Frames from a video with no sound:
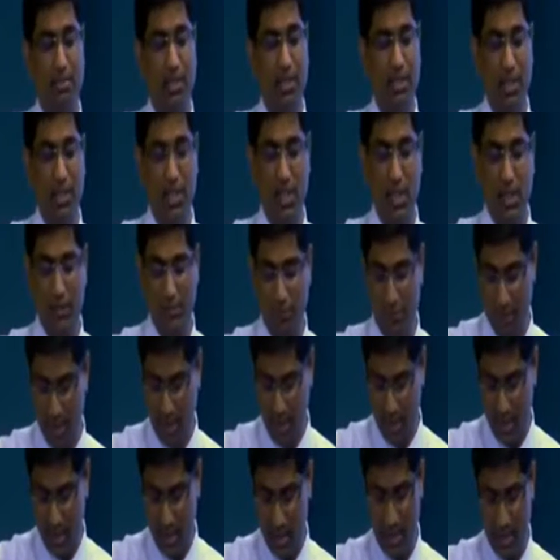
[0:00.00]
especially
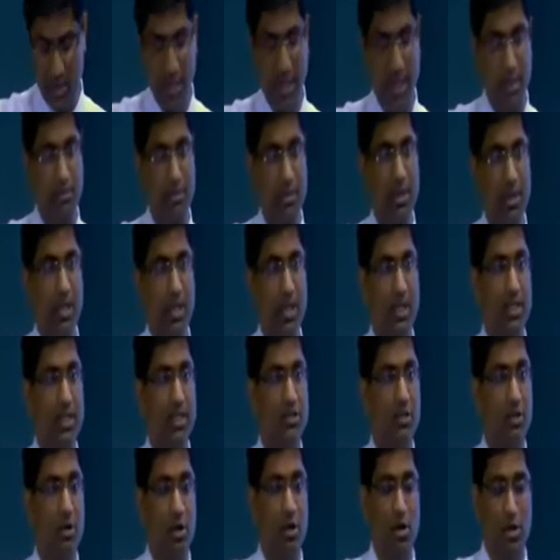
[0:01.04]
with the therapy that
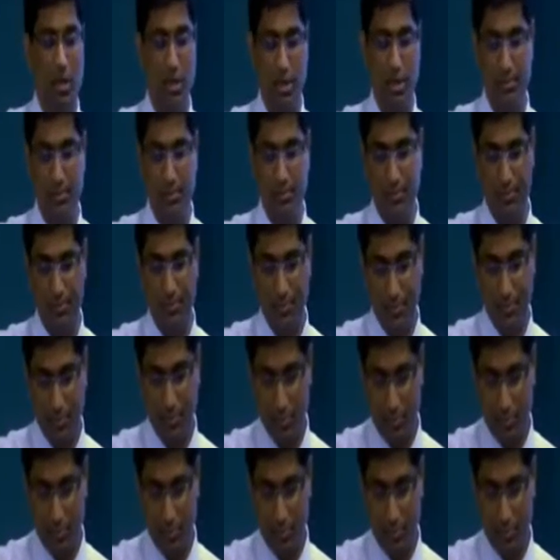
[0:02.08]
is long-term.